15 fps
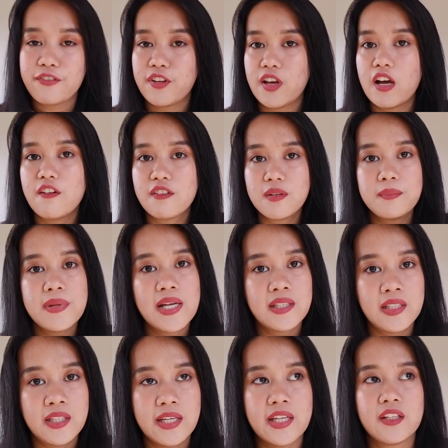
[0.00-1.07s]
you have the
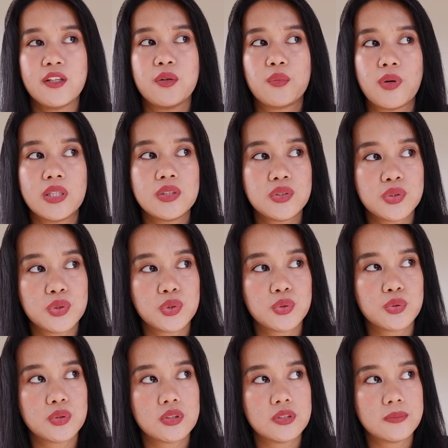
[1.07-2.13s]
money and you want
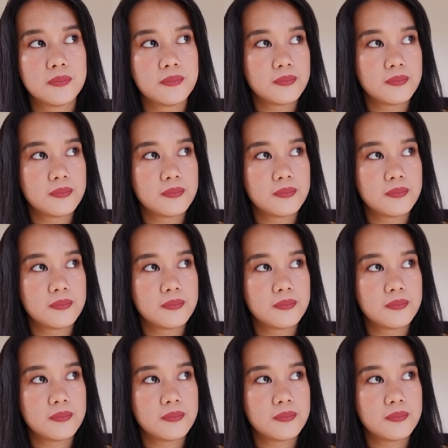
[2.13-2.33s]
to